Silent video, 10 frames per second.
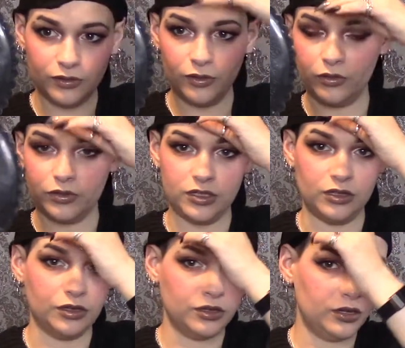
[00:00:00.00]
oh, so
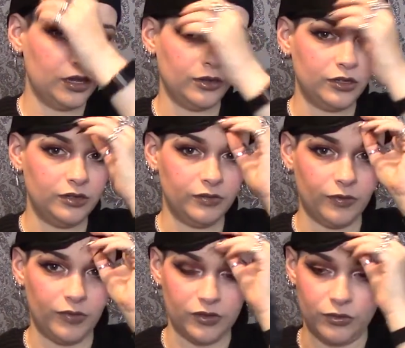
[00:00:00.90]
look, I didn't even
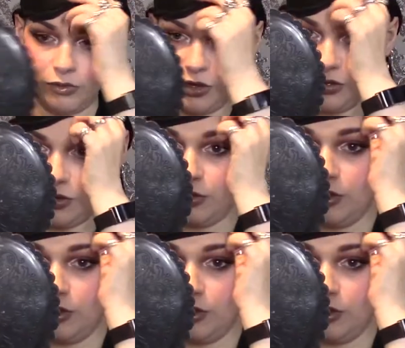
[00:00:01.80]
have this on right at all.